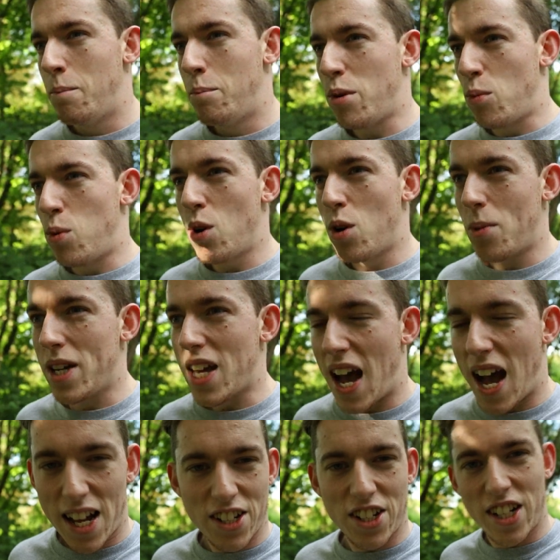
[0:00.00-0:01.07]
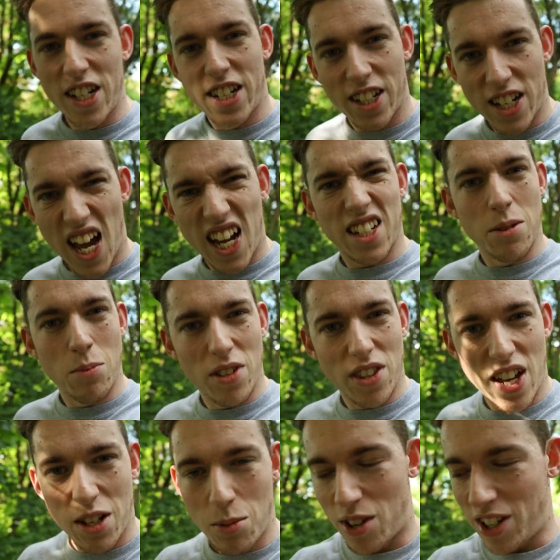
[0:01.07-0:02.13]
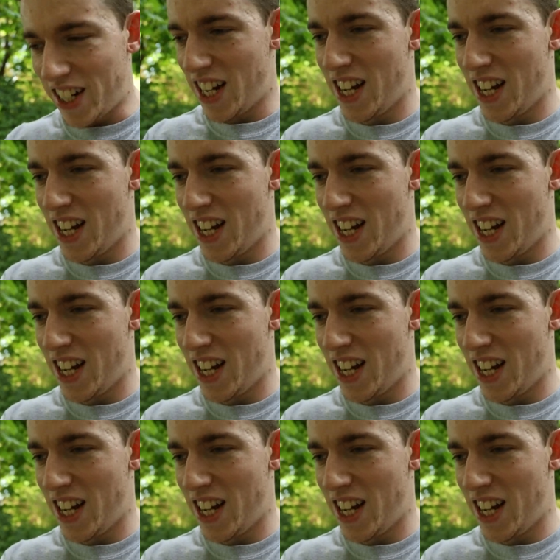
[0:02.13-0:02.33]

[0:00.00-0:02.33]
But were we actually connecting with anyone?